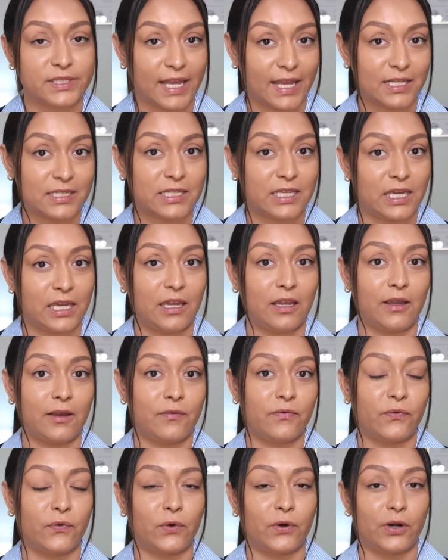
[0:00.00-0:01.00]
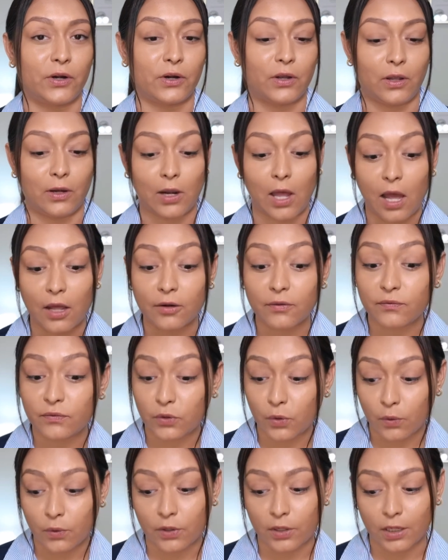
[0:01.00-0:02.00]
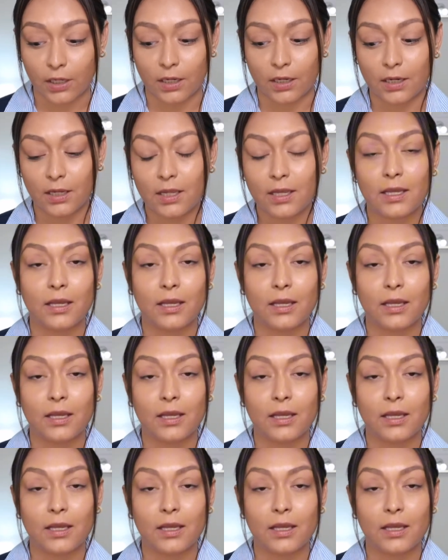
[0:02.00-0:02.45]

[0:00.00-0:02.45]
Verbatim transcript: asking for a lot of your